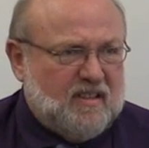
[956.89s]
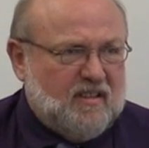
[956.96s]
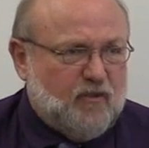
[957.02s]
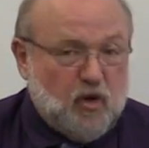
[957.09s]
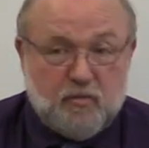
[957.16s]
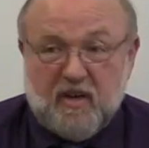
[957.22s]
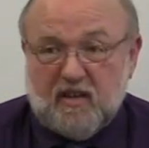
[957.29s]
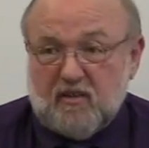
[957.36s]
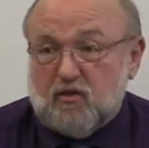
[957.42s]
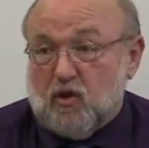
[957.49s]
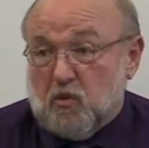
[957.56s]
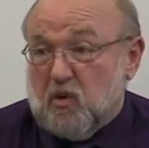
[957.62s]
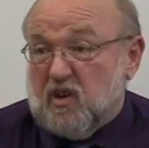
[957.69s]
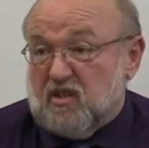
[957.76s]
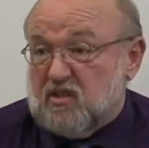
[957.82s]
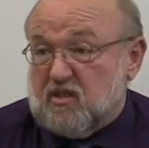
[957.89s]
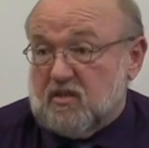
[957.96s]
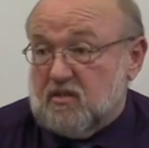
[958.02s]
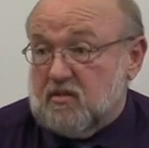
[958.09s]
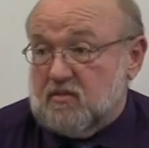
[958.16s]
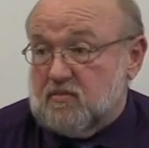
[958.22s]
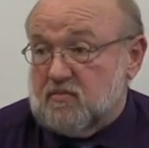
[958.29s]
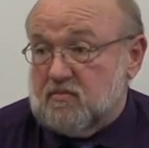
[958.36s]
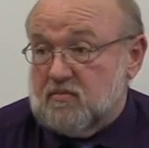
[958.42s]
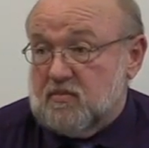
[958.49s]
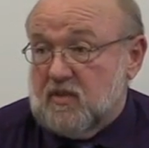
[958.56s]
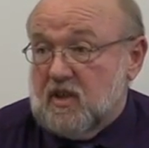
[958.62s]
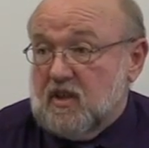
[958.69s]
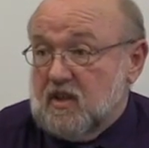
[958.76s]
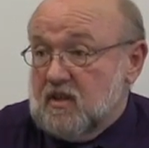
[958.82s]
for better or worse.
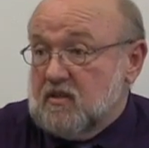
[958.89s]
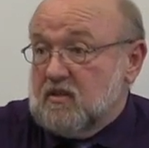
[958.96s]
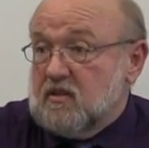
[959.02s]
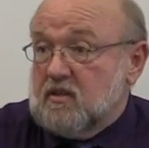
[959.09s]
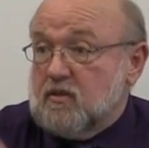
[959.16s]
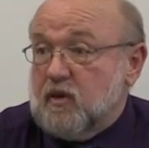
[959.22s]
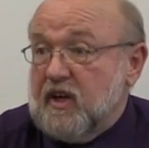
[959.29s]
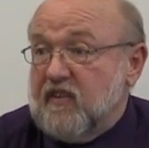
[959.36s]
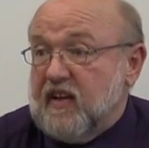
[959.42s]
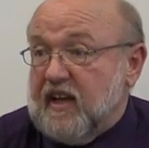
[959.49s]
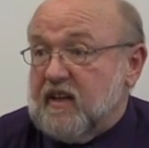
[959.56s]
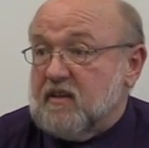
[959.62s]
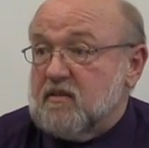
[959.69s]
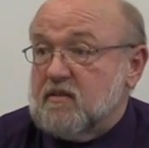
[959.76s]
What do you think?